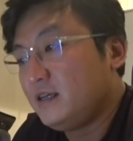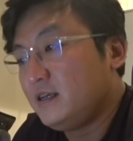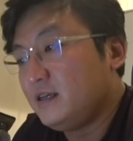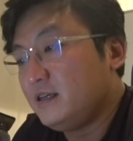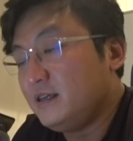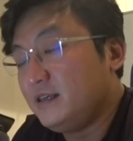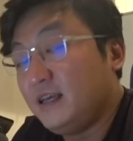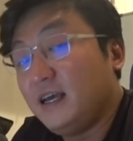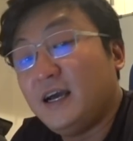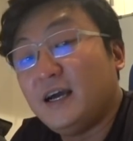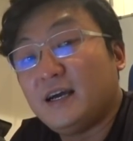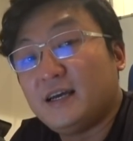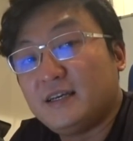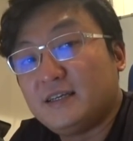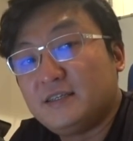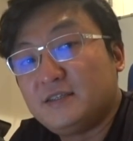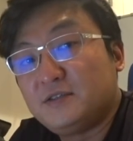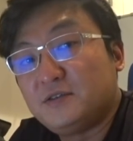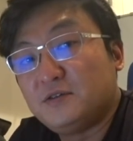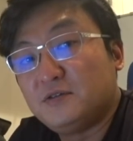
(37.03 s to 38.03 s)
yeah,
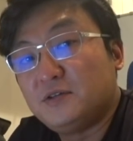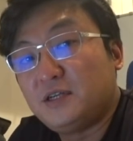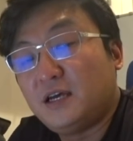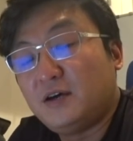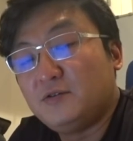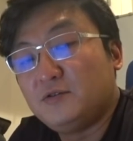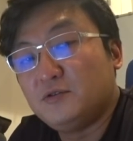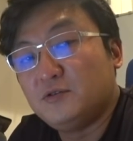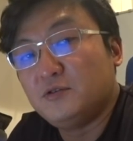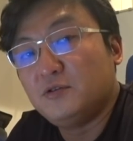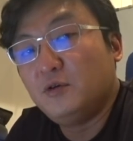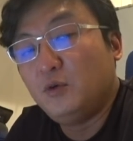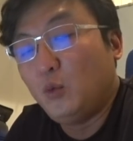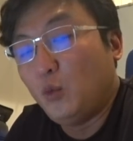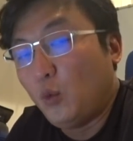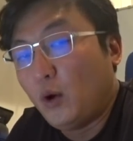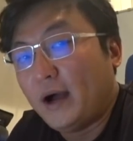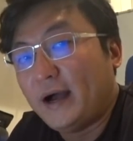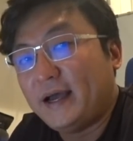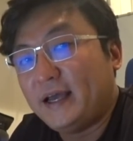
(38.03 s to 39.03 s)
so now you know
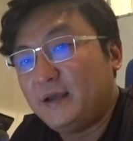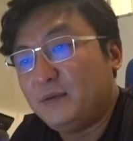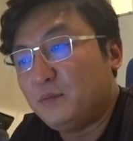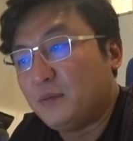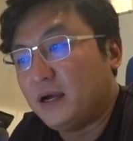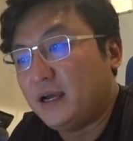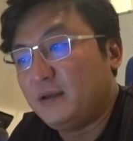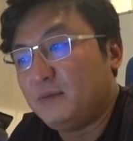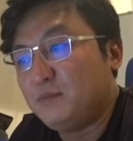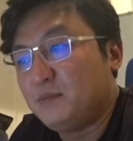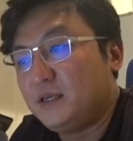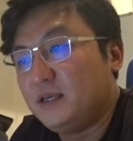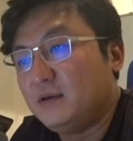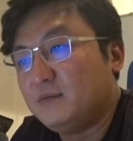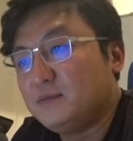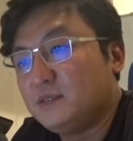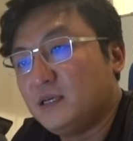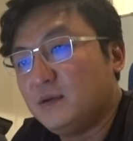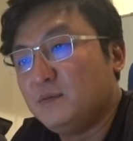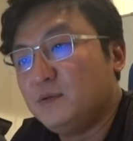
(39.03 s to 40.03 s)
why my
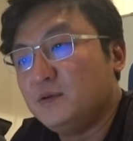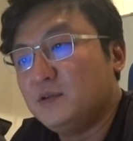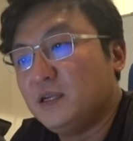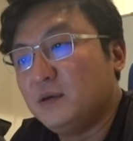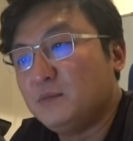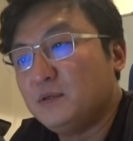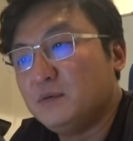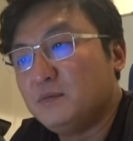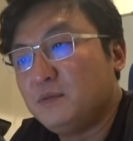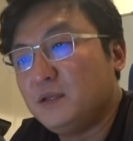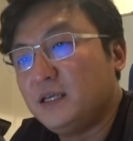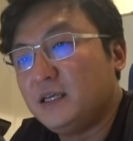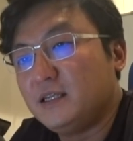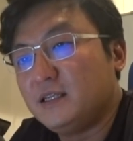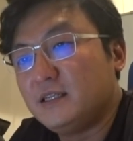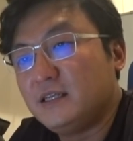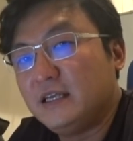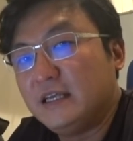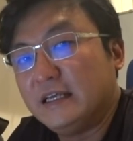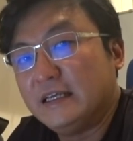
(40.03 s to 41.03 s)
BMW number plate
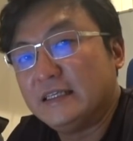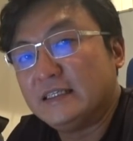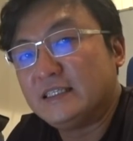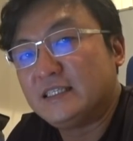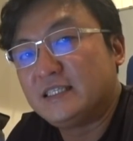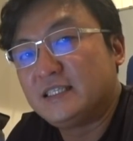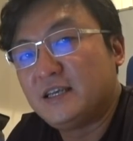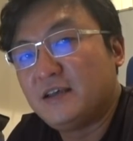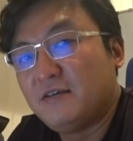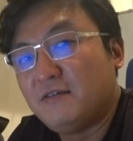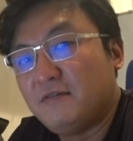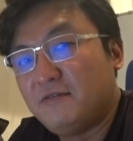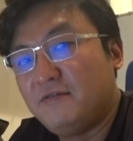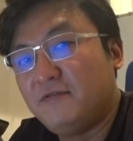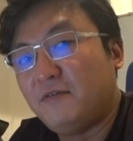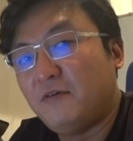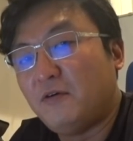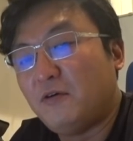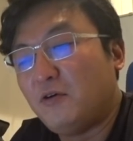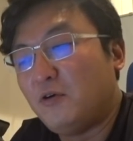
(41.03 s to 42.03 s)
is
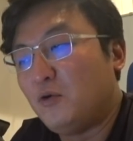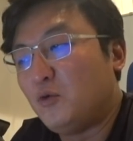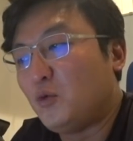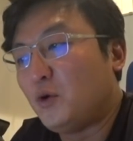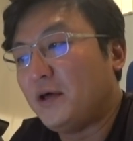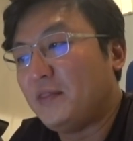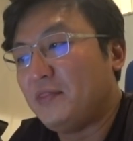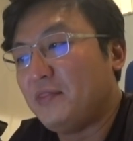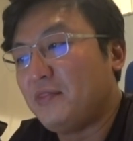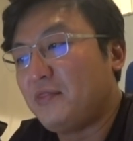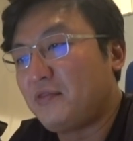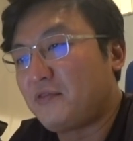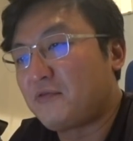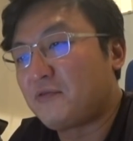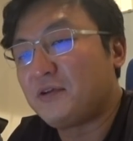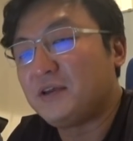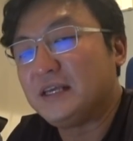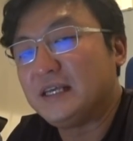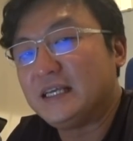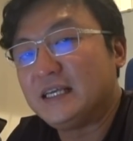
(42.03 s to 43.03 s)
4130,